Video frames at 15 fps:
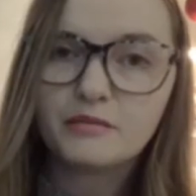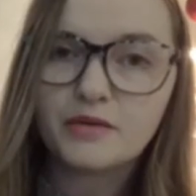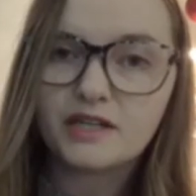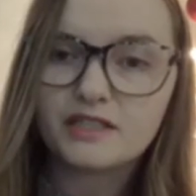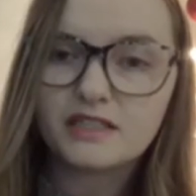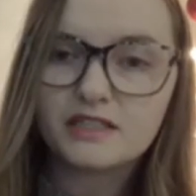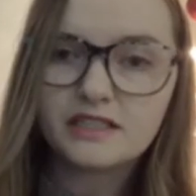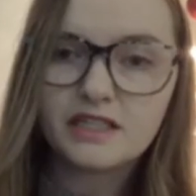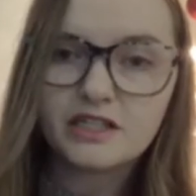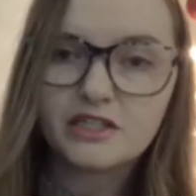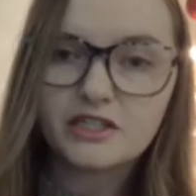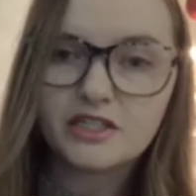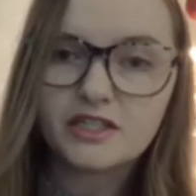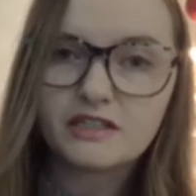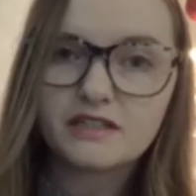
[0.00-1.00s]

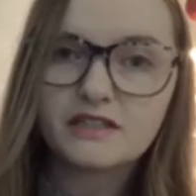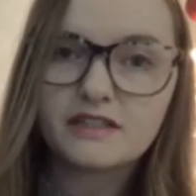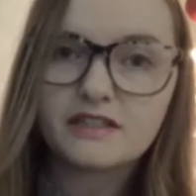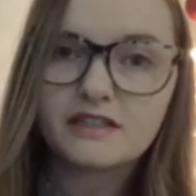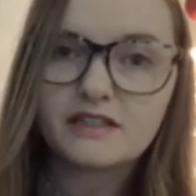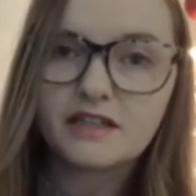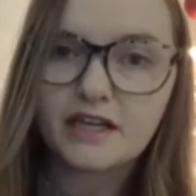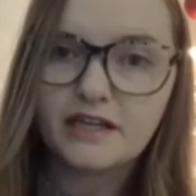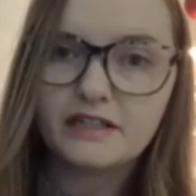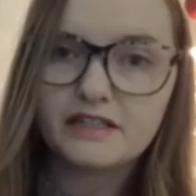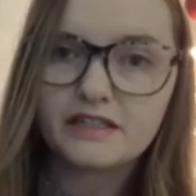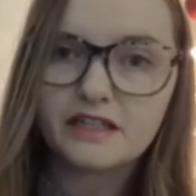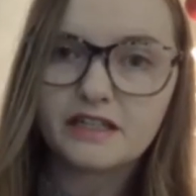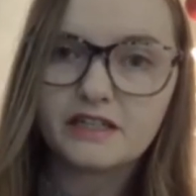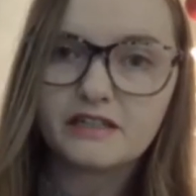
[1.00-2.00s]
presentations, case
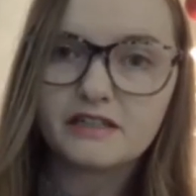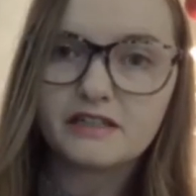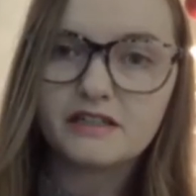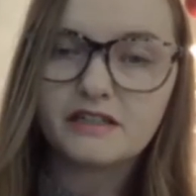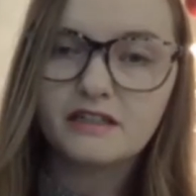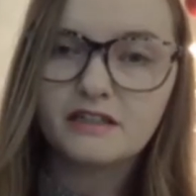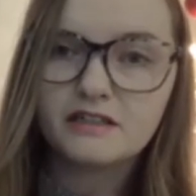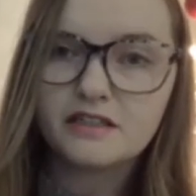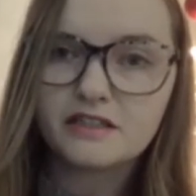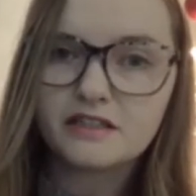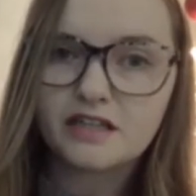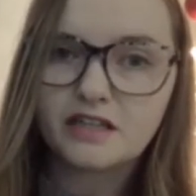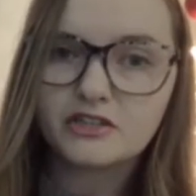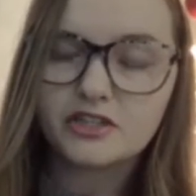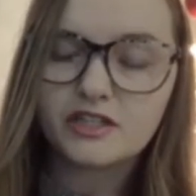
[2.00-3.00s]
studies,
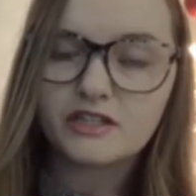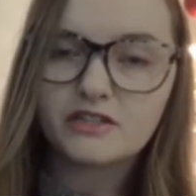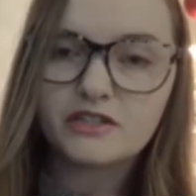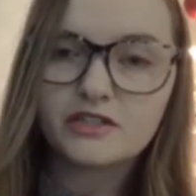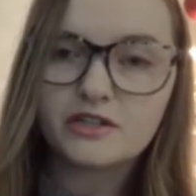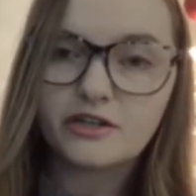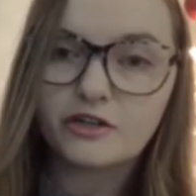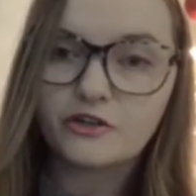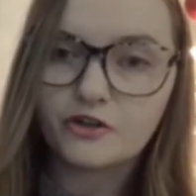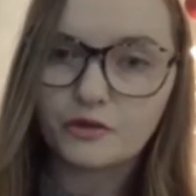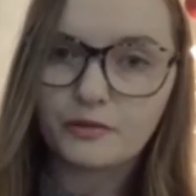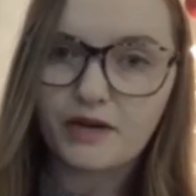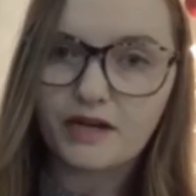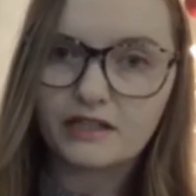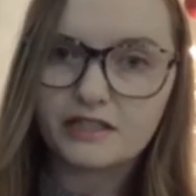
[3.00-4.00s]
discussions, or
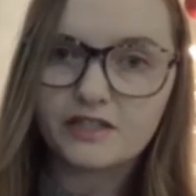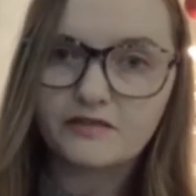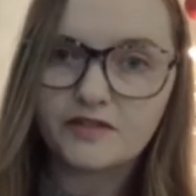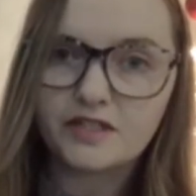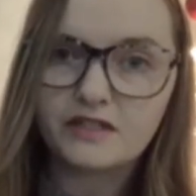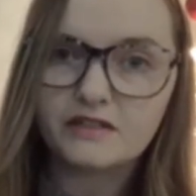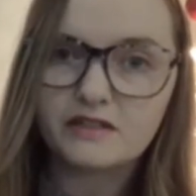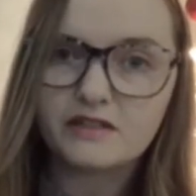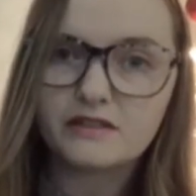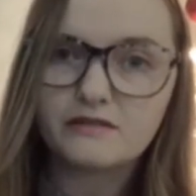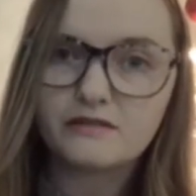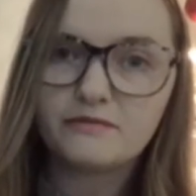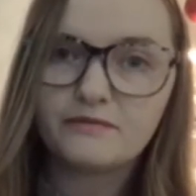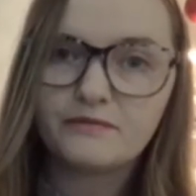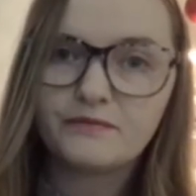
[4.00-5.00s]
group activities.
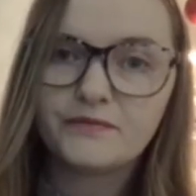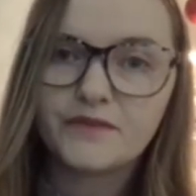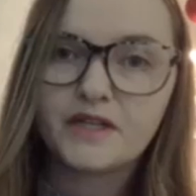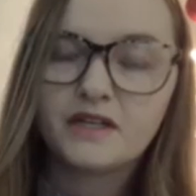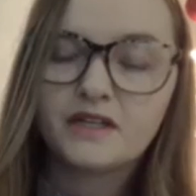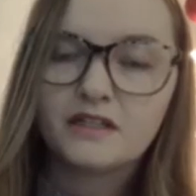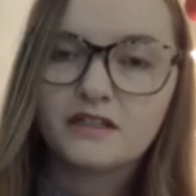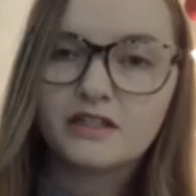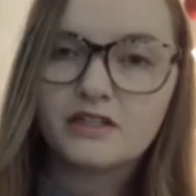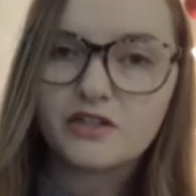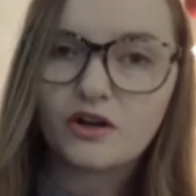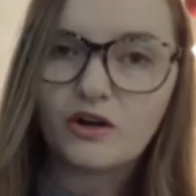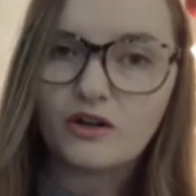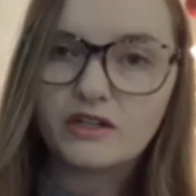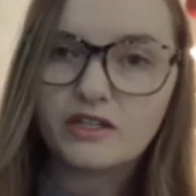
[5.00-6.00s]
These
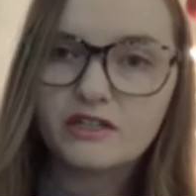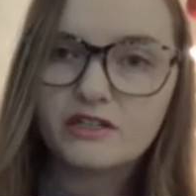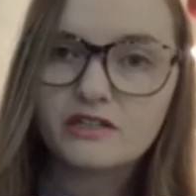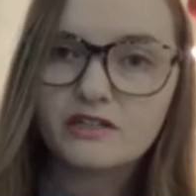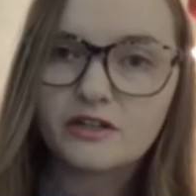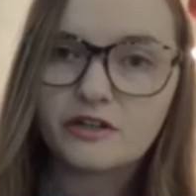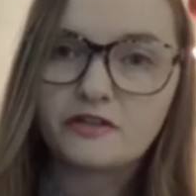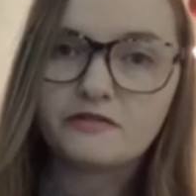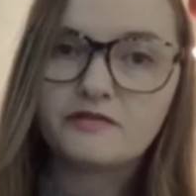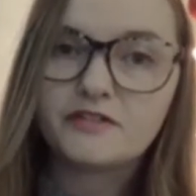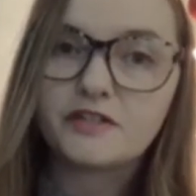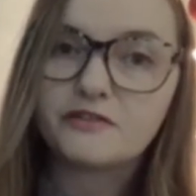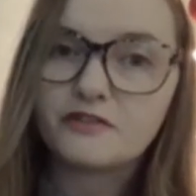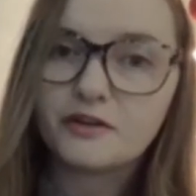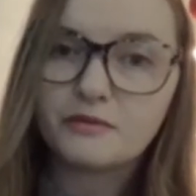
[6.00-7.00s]
all can serve
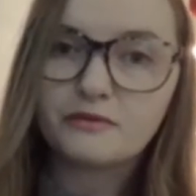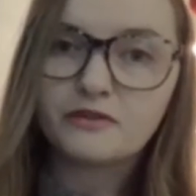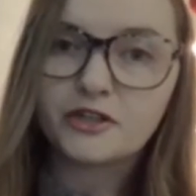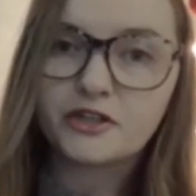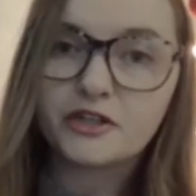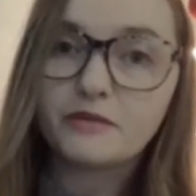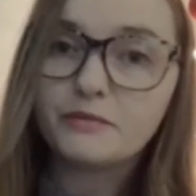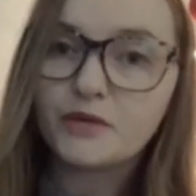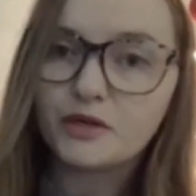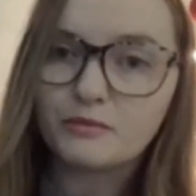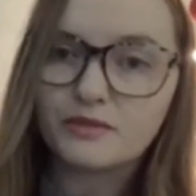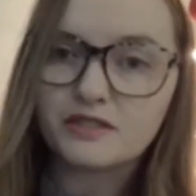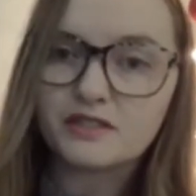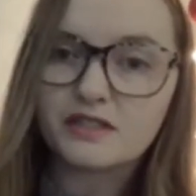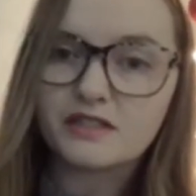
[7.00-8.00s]
different learning
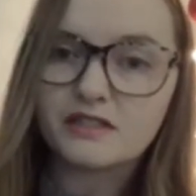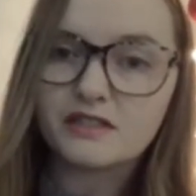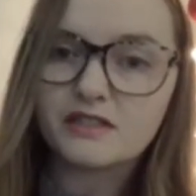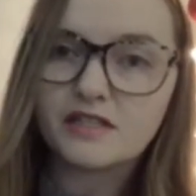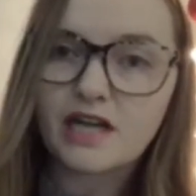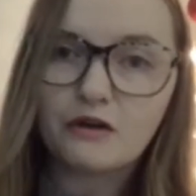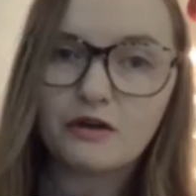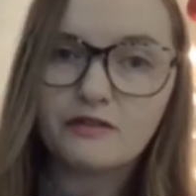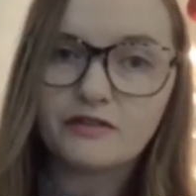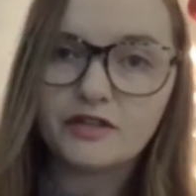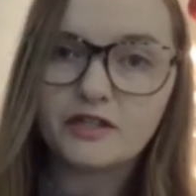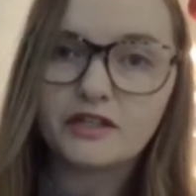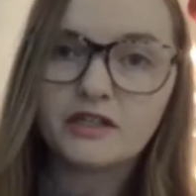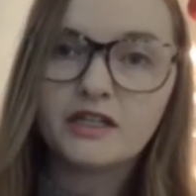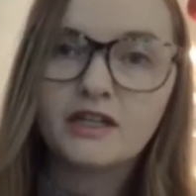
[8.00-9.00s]
purposes.
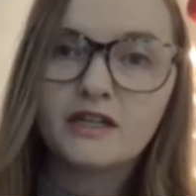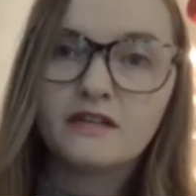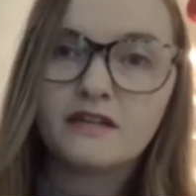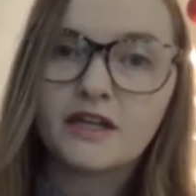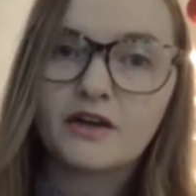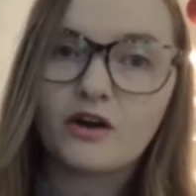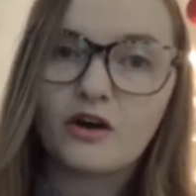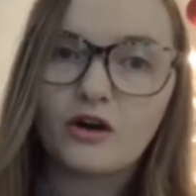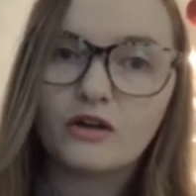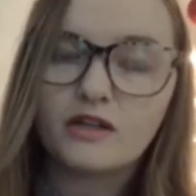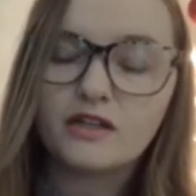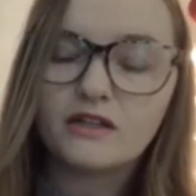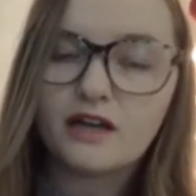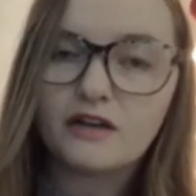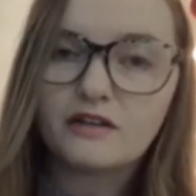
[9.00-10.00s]
However, they
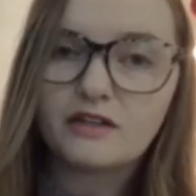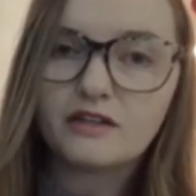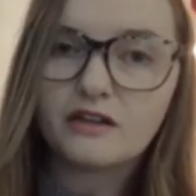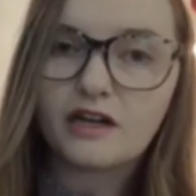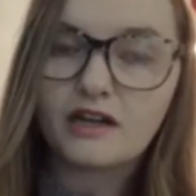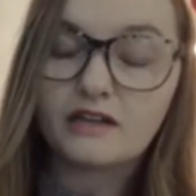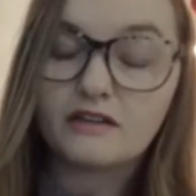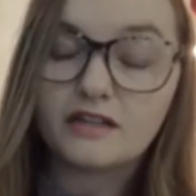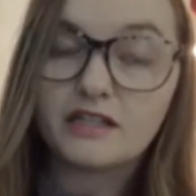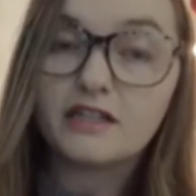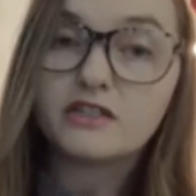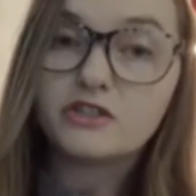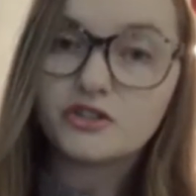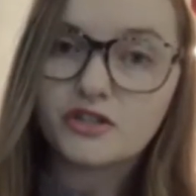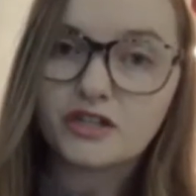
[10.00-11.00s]
all allow the
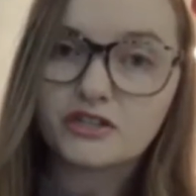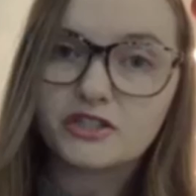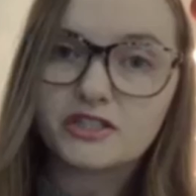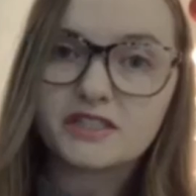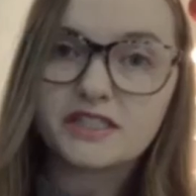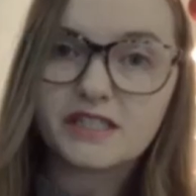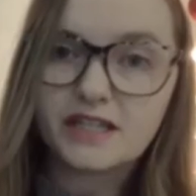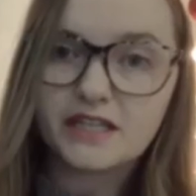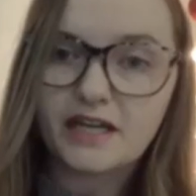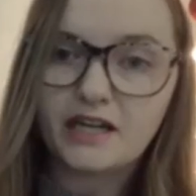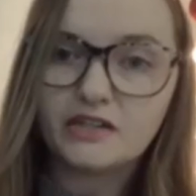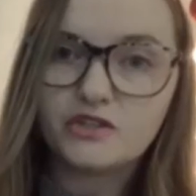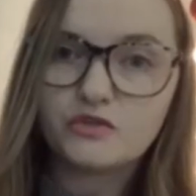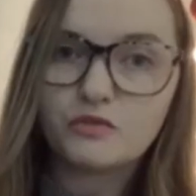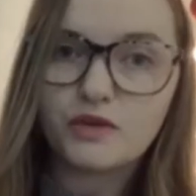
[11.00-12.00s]
instructor to
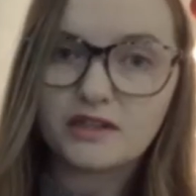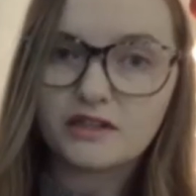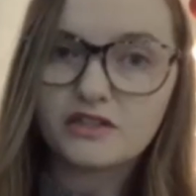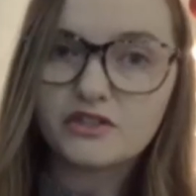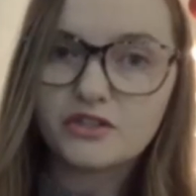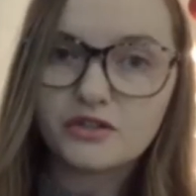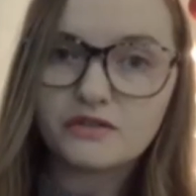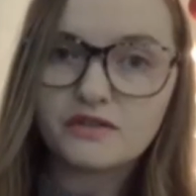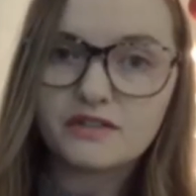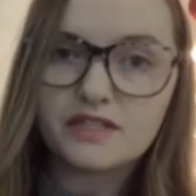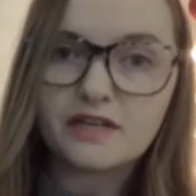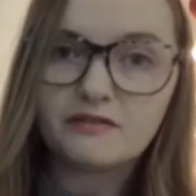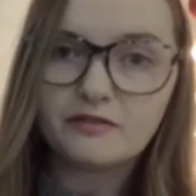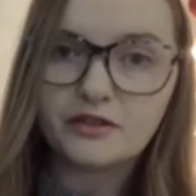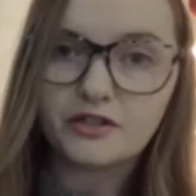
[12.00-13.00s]
gauge what the students
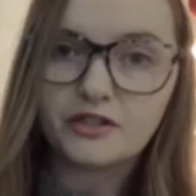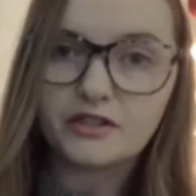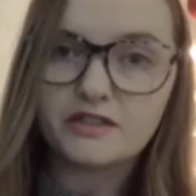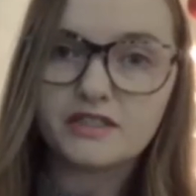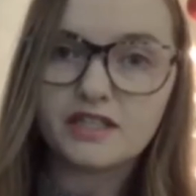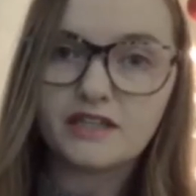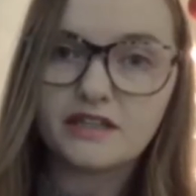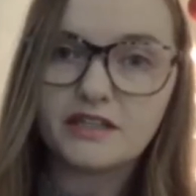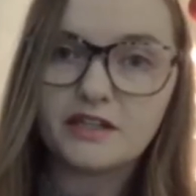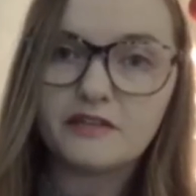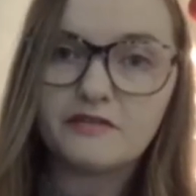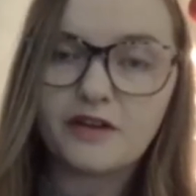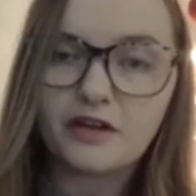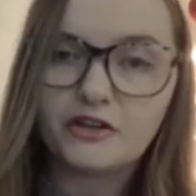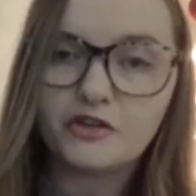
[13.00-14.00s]
have learned in the
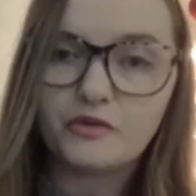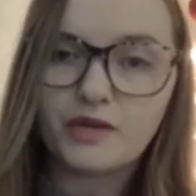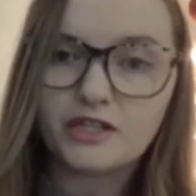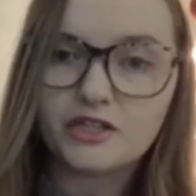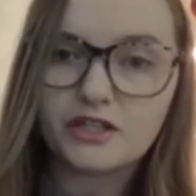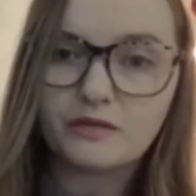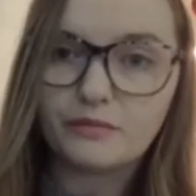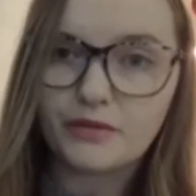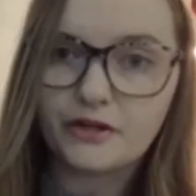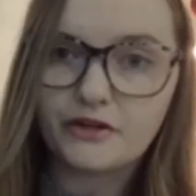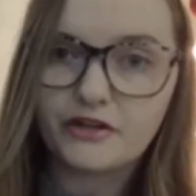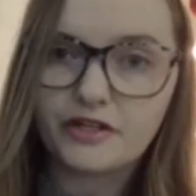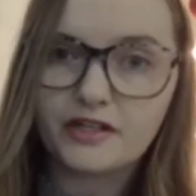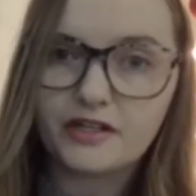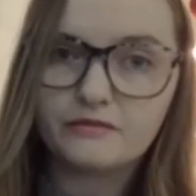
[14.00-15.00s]
evaluation
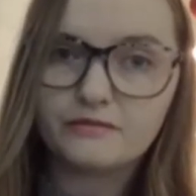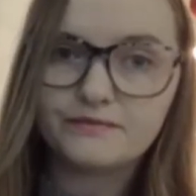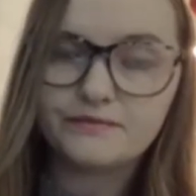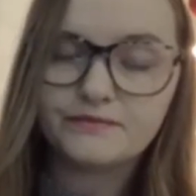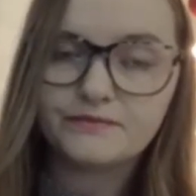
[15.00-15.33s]
period.